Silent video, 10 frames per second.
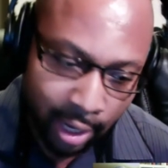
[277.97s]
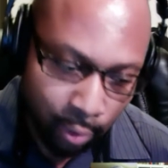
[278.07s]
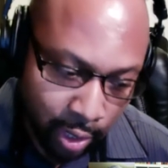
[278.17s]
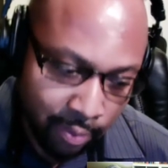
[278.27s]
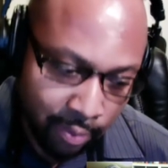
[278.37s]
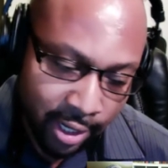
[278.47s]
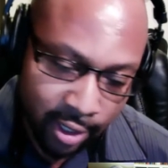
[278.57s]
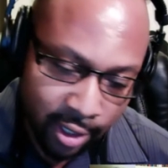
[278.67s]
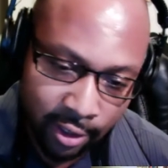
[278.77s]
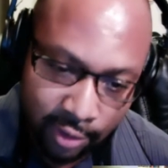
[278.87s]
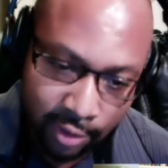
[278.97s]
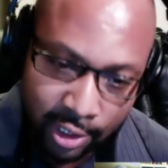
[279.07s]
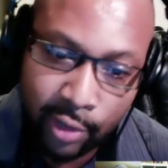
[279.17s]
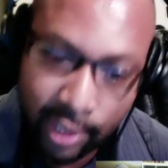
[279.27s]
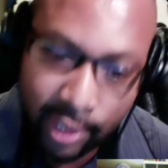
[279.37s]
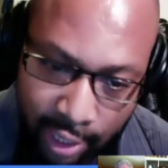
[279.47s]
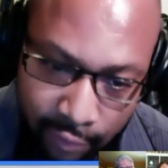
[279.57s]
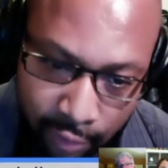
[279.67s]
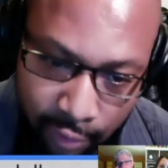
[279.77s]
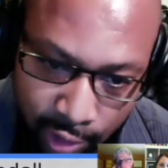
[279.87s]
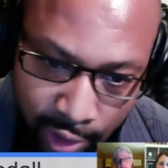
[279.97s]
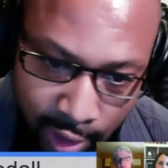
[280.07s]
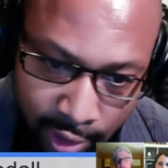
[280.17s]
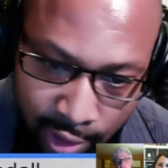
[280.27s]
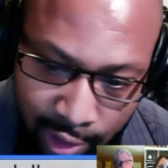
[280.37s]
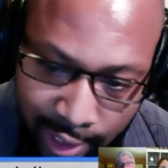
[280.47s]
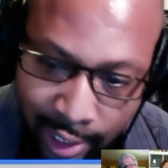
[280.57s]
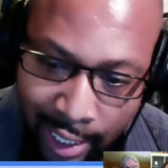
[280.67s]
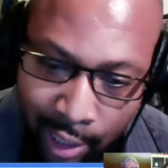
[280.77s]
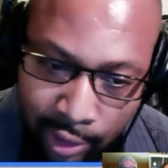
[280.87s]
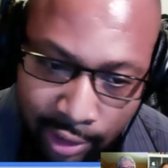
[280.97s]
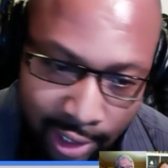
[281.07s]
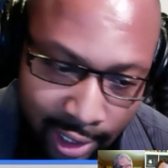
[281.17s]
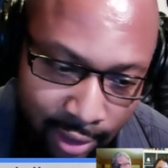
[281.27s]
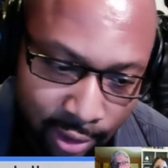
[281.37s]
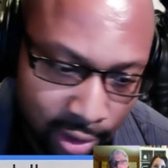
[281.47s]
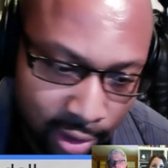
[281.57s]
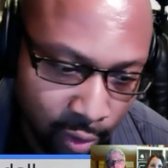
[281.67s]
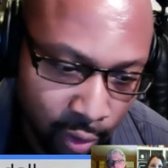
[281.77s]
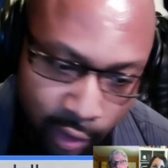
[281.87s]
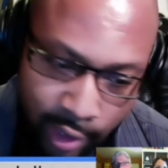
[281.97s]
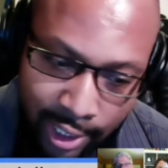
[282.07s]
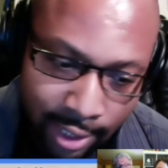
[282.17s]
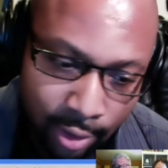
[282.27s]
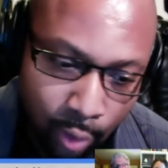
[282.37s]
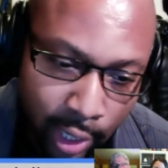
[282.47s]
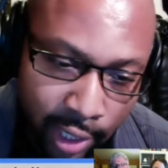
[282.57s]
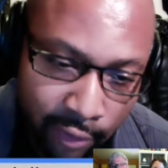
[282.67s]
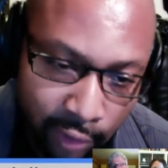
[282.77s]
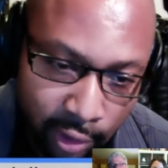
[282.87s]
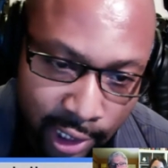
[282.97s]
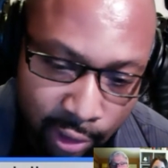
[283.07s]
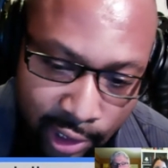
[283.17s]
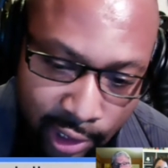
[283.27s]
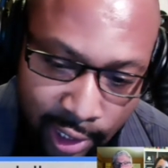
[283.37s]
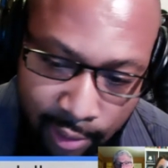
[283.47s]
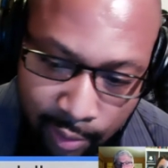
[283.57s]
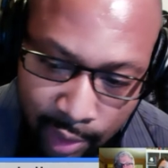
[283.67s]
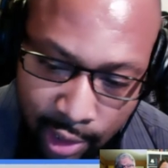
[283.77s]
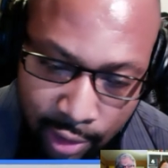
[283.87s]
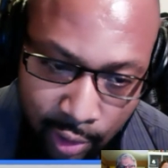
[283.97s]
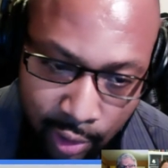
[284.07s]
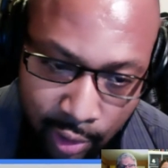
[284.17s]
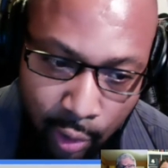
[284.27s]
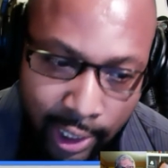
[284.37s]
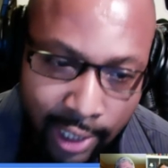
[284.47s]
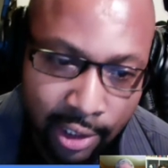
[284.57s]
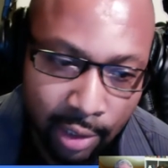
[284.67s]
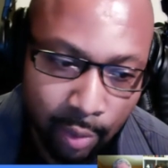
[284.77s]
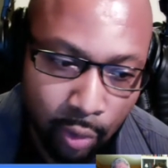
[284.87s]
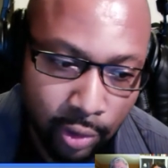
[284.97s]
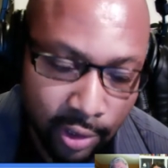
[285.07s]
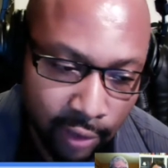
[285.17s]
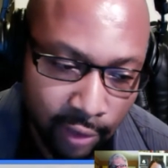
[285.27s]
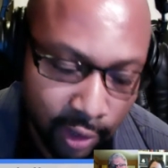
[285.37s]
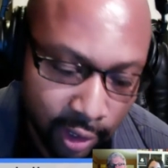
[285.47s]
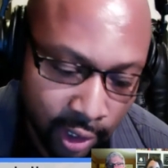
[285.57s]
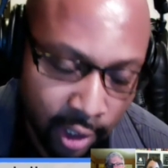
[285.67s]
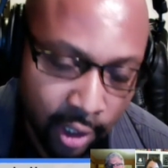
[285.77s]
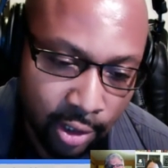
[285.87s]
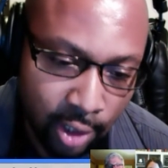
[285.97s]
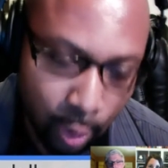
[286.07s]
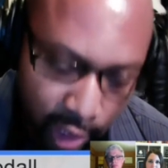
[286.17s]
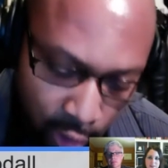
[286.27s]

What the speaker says: we make a serious effort to not allow anything else to get in the way of our dinner time, because we all realize the importance of it. So we all